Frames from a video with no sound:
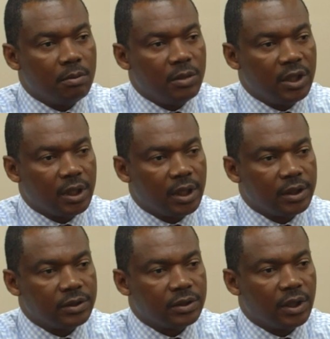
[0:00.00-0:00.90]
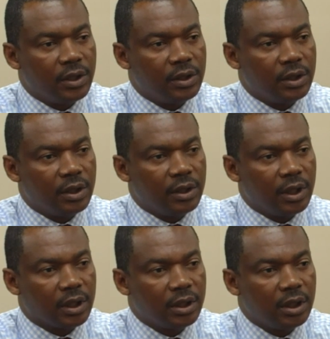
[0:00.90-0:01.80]
because there
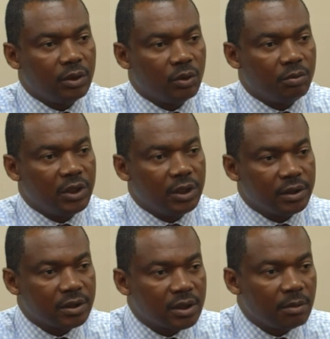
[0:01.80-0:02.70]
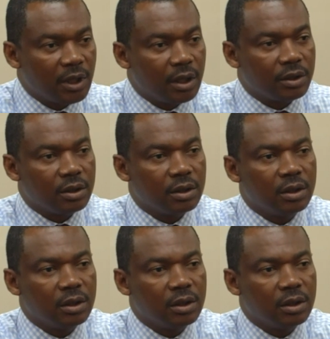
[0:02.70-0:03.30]
clearly will be some health